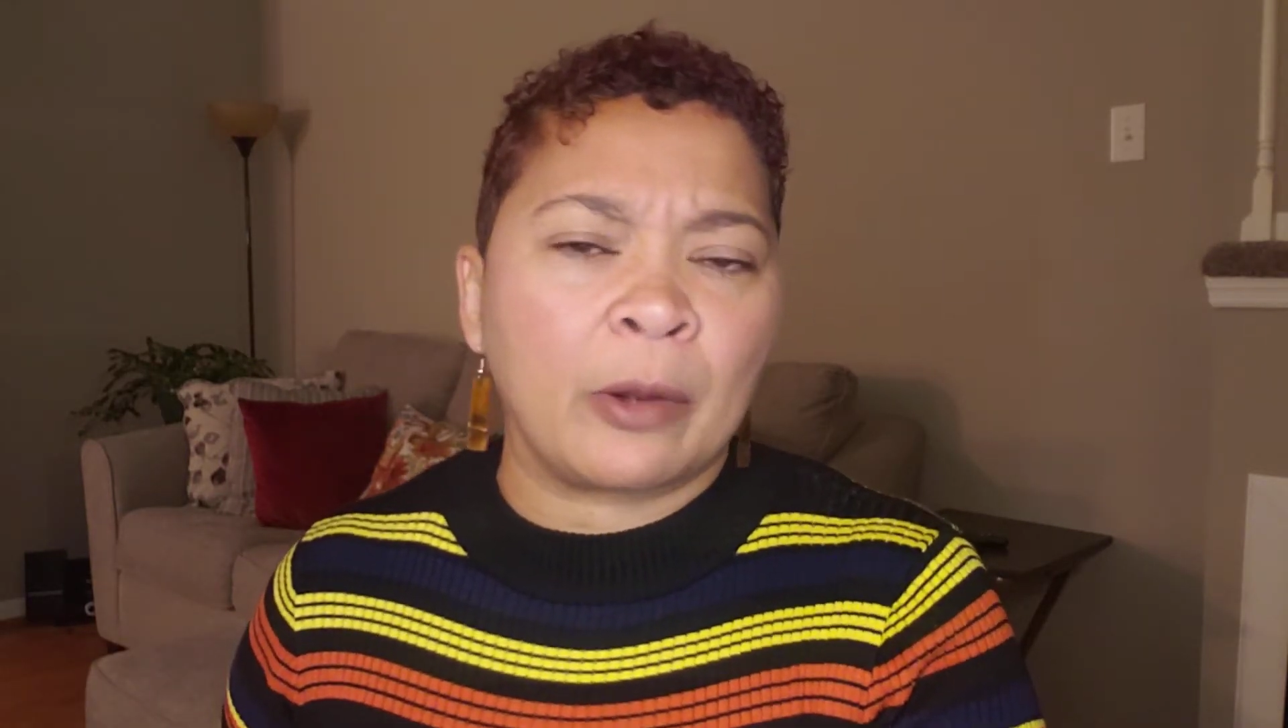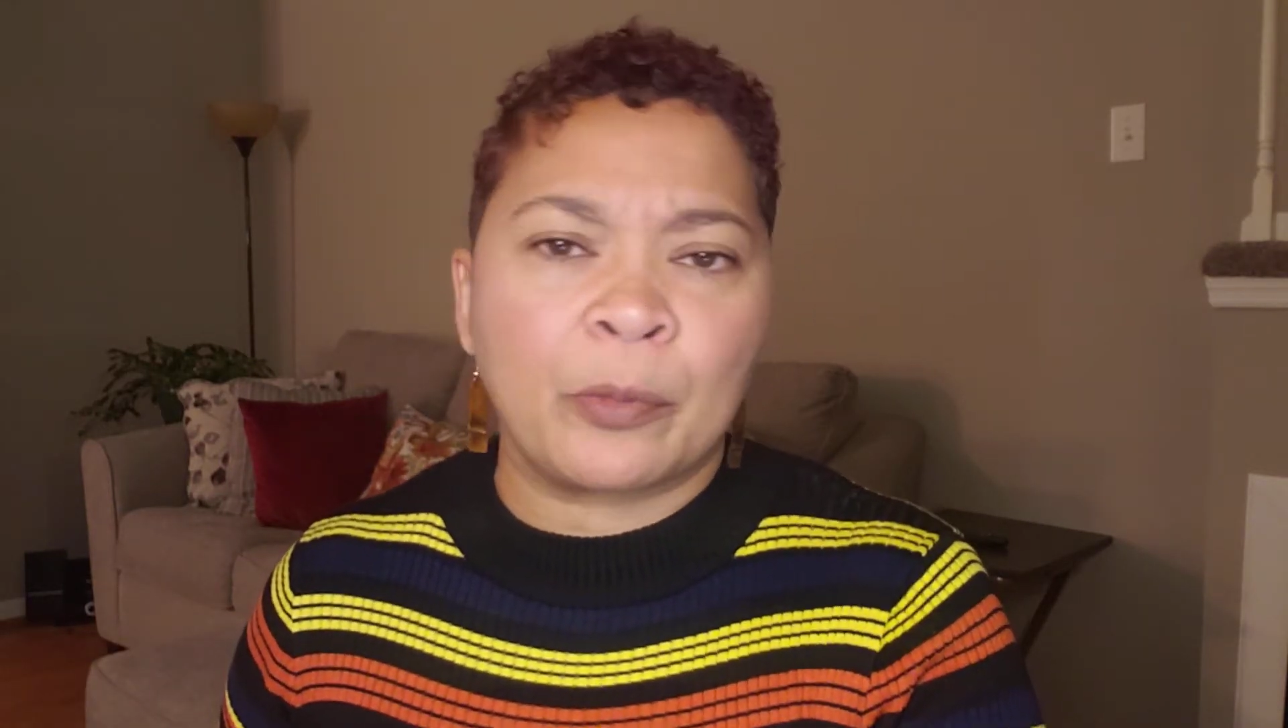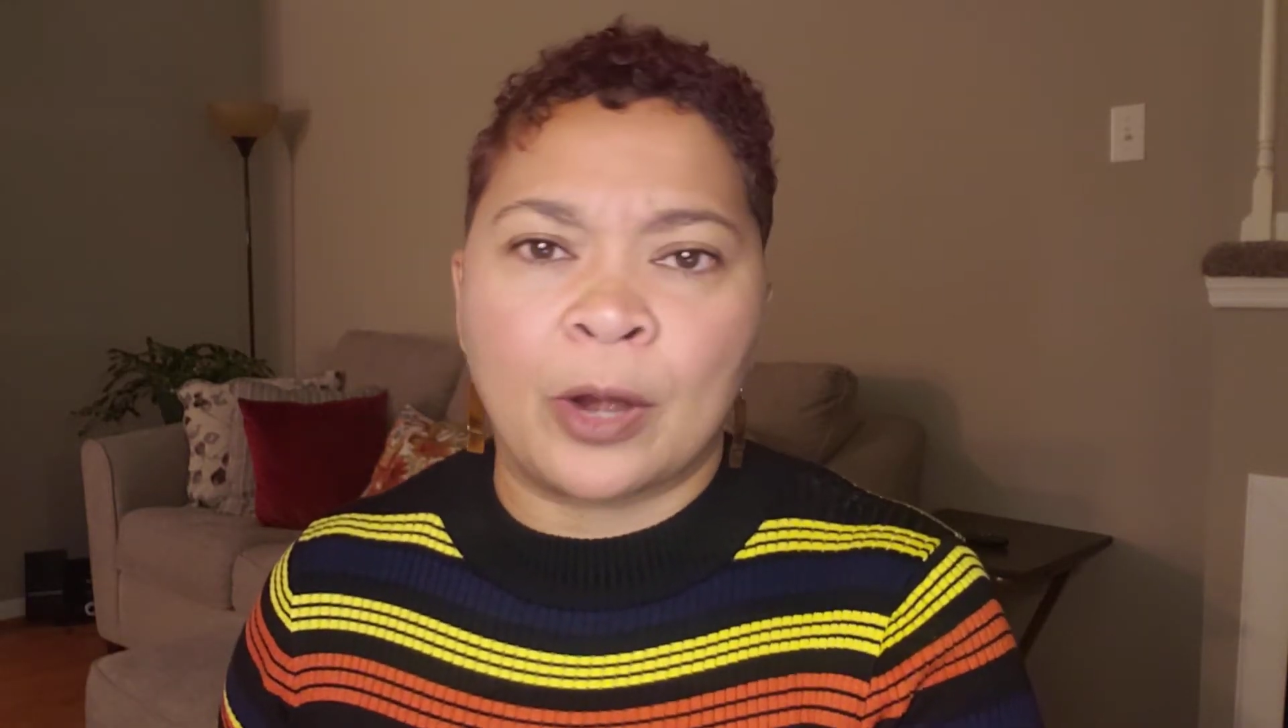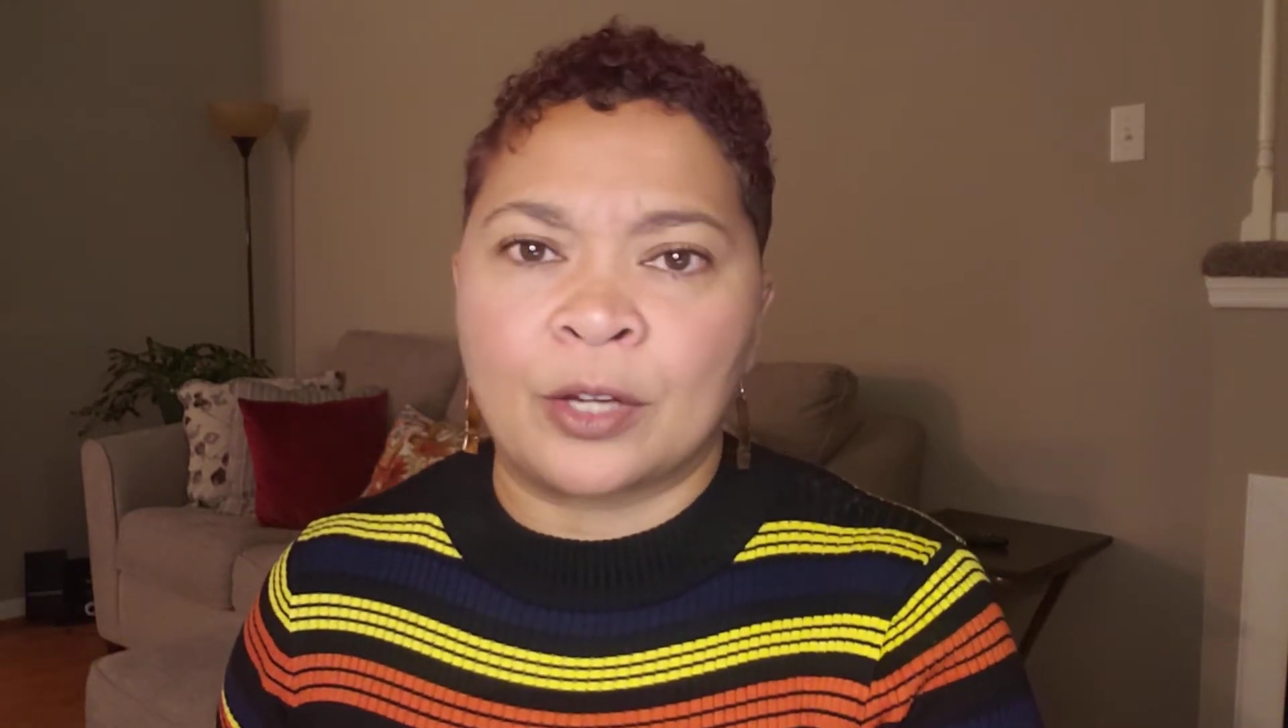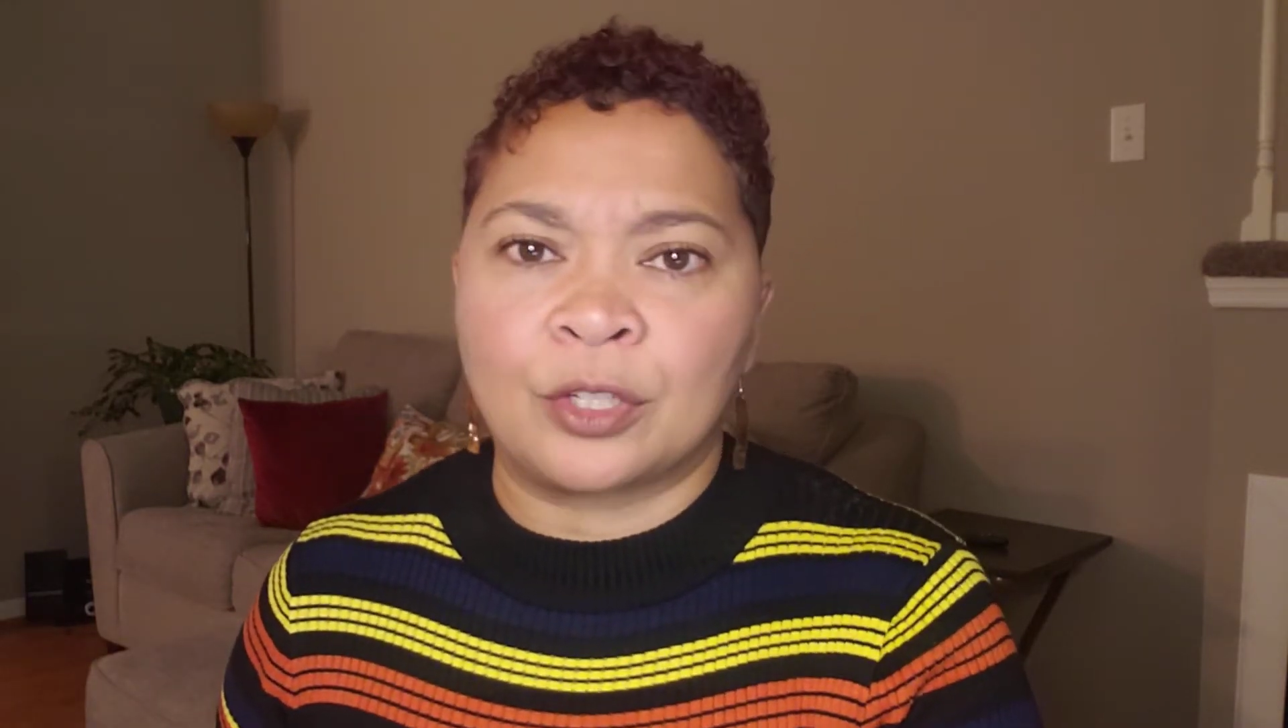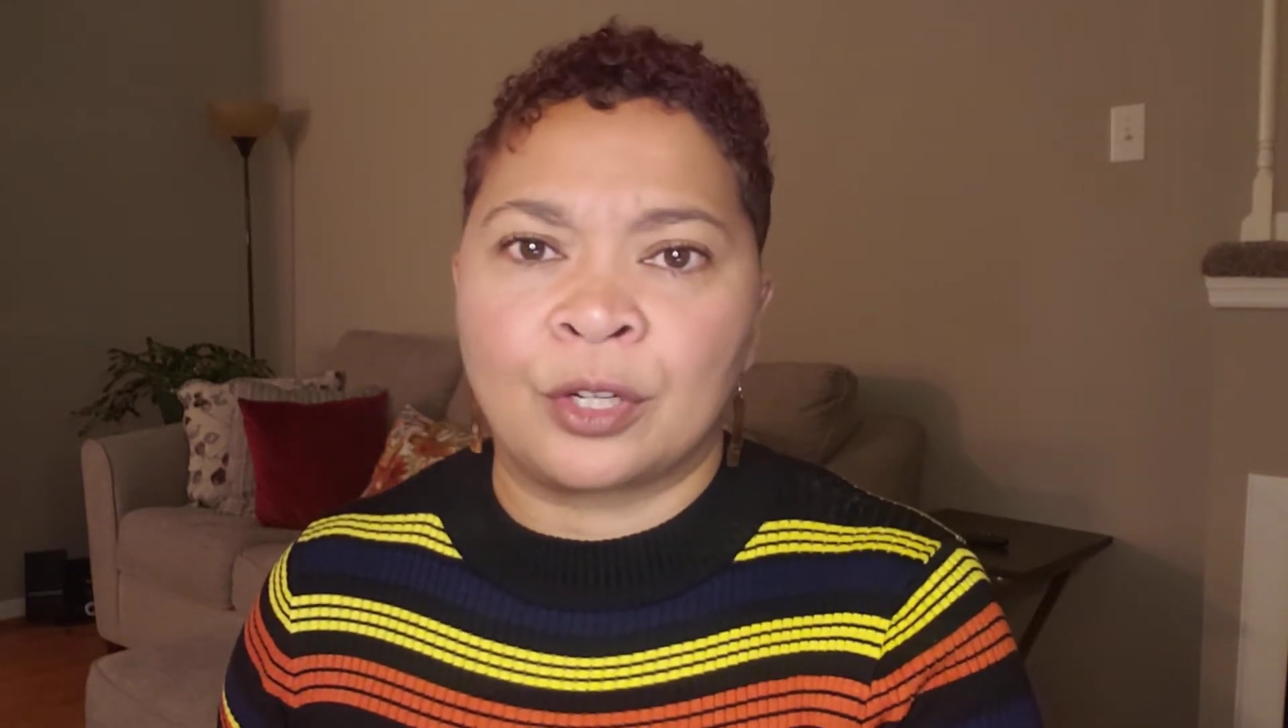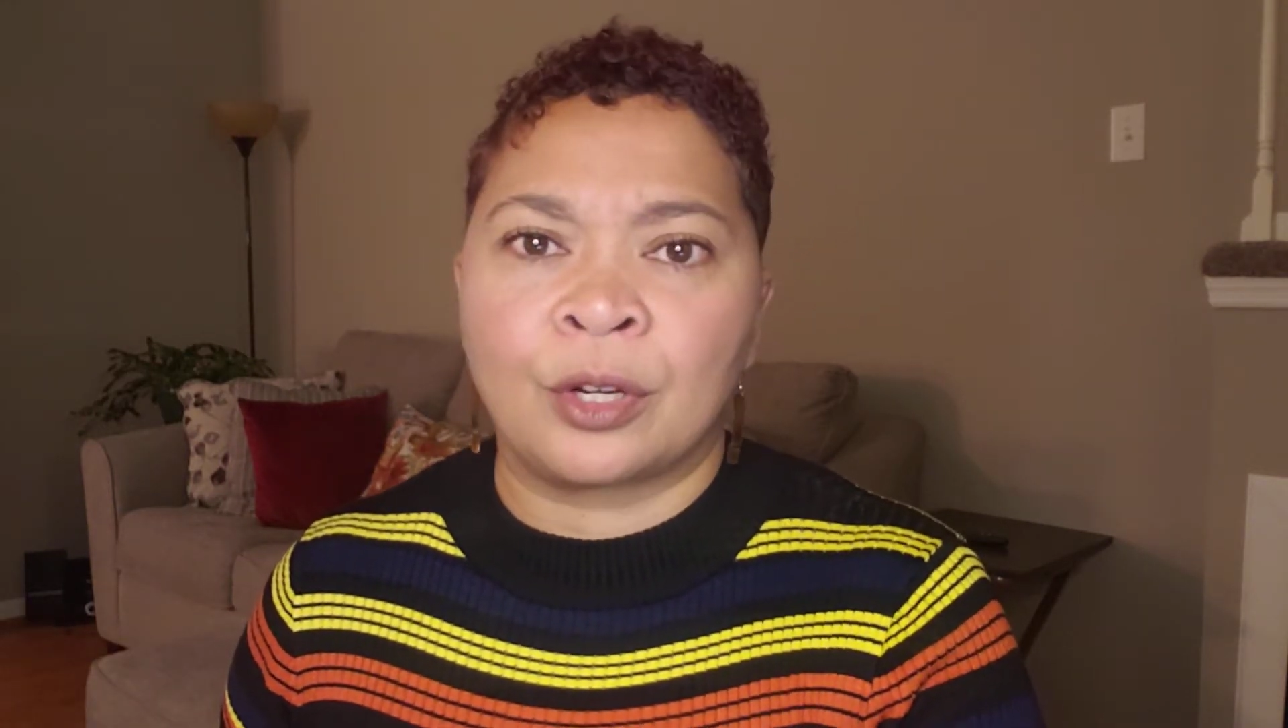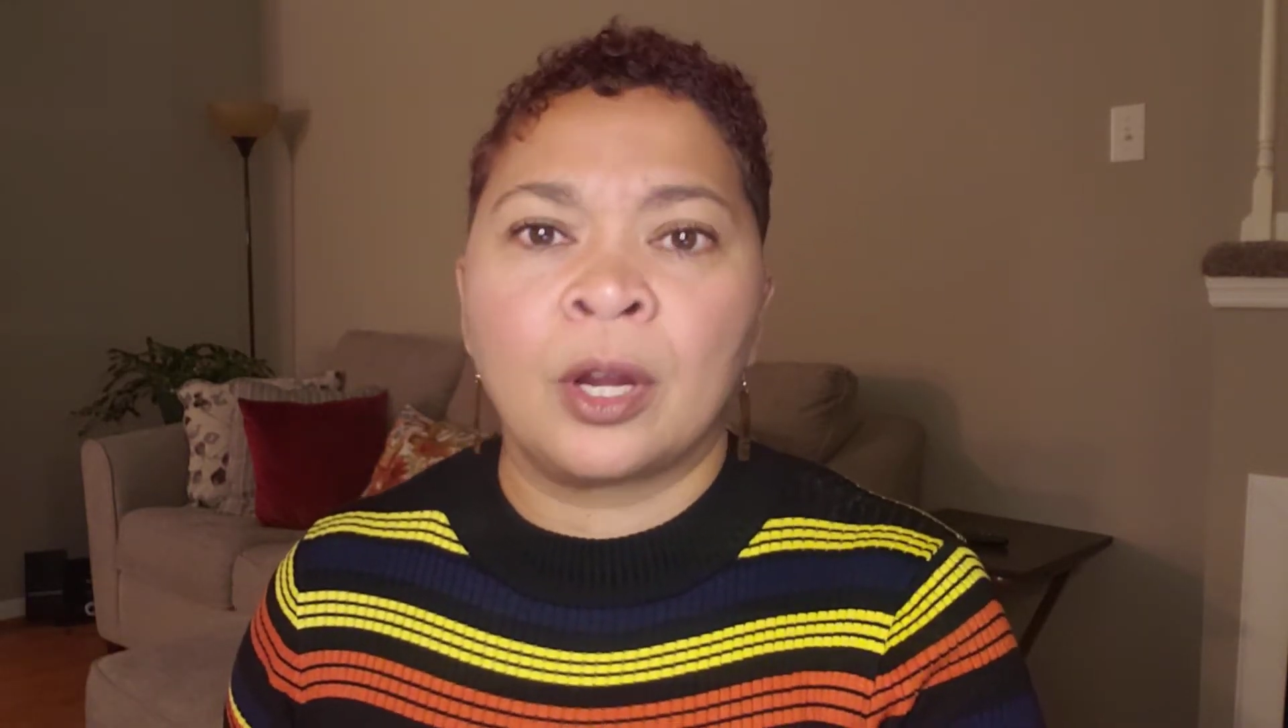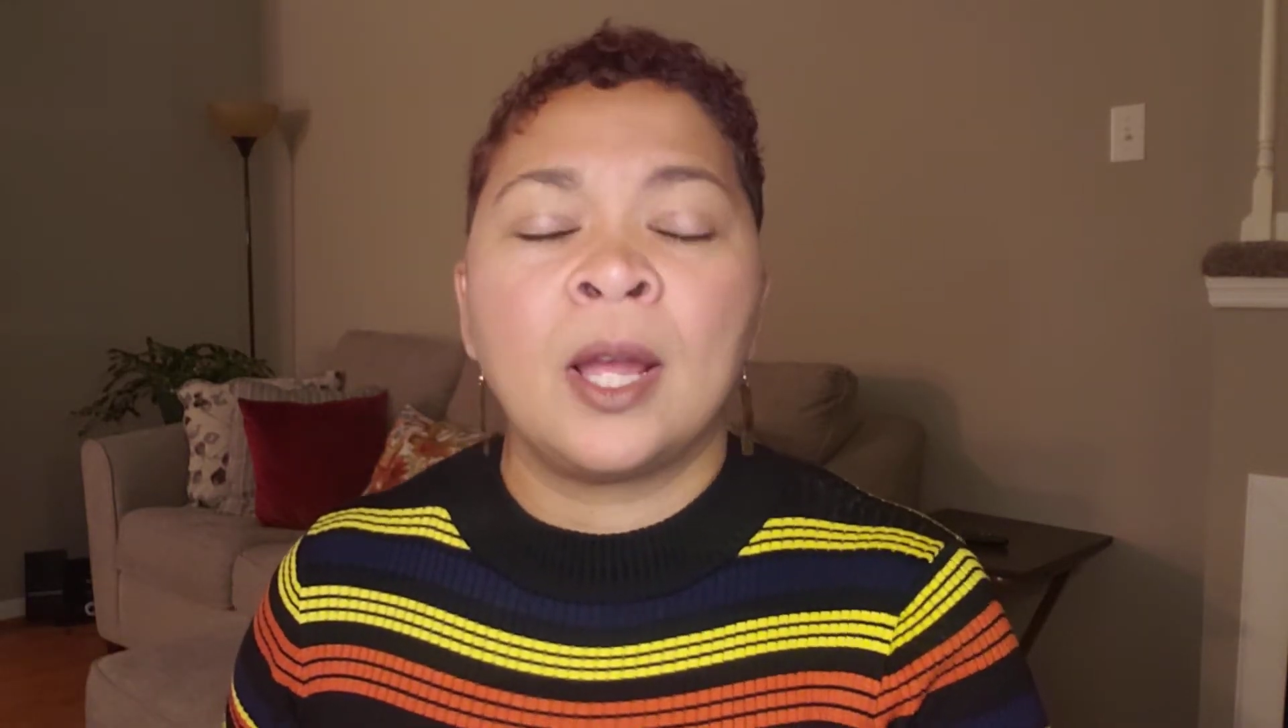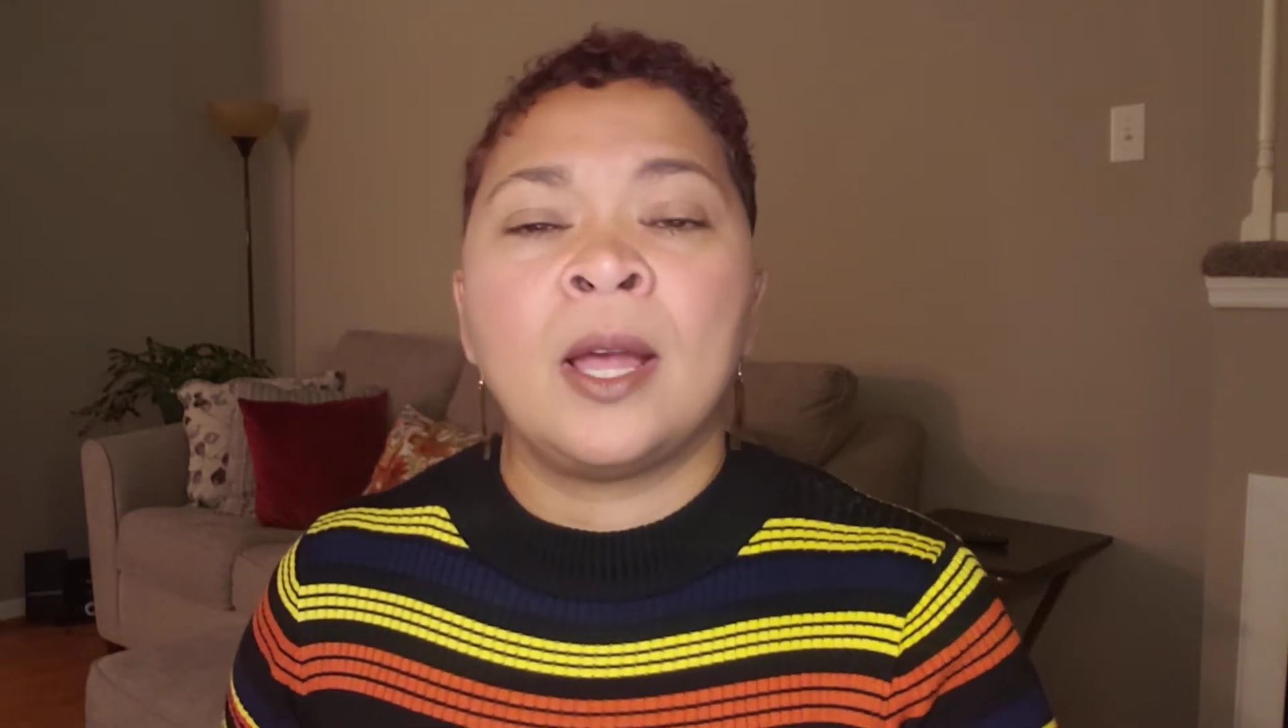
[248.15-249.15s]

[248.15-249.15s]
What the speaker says: of pressure,